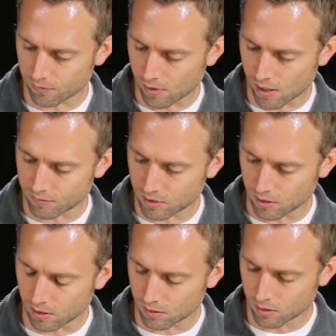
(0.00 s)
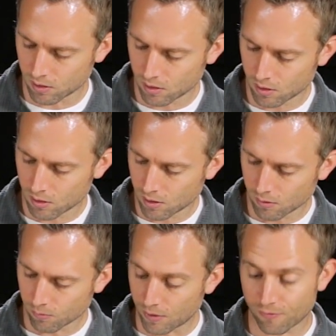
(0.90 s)
5, 10,
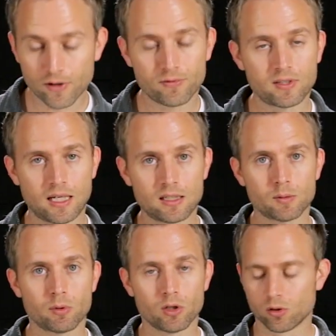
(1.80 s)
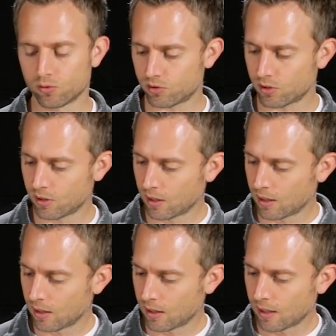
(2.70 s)
we have 15 doubloons,
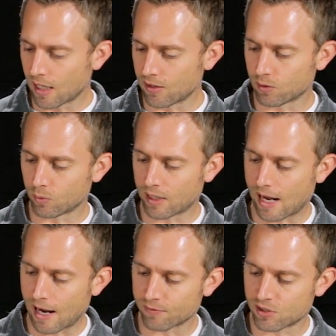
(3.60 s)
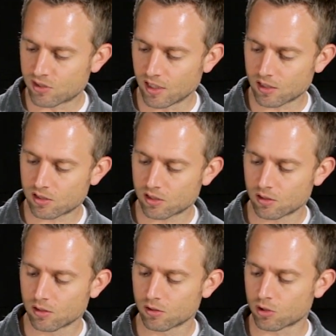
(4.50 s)
and then we have 6
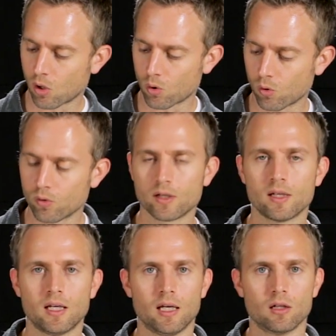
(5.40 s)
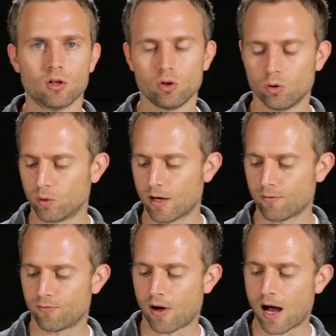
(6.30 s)
total in loot. We
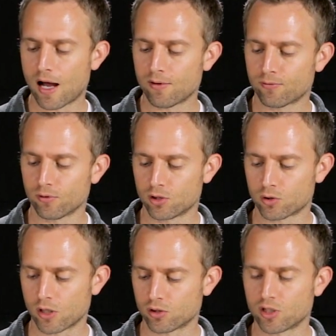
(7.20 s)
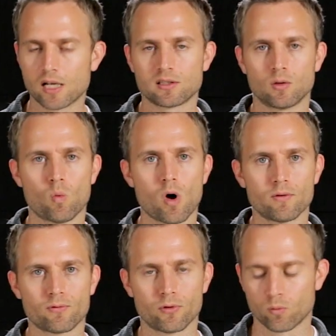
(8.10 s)
have 5 for the treasure chest and
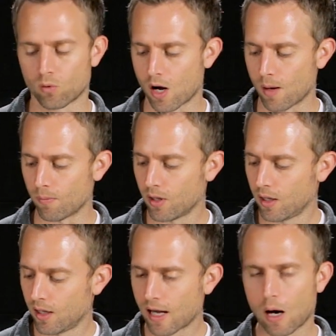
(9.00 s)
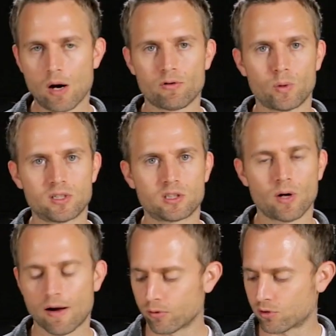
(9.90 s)
1 for the rum. However, we still
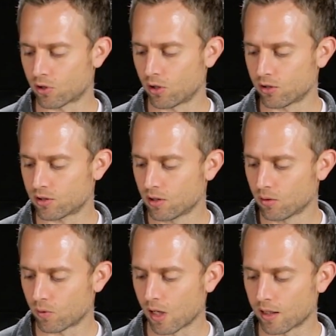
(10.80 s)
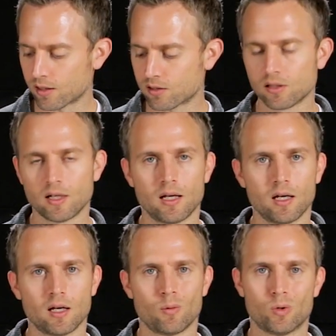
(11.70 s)
have those cursed relics,
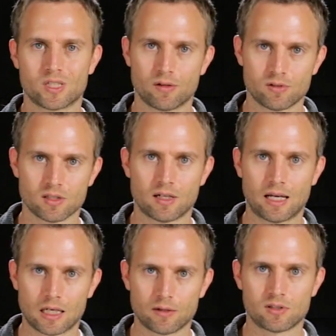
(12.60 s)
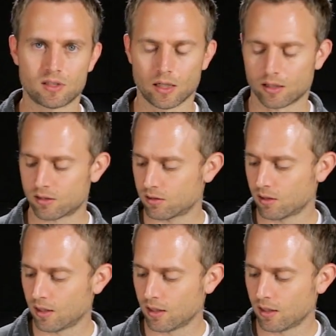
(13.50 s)
which gives us a -6.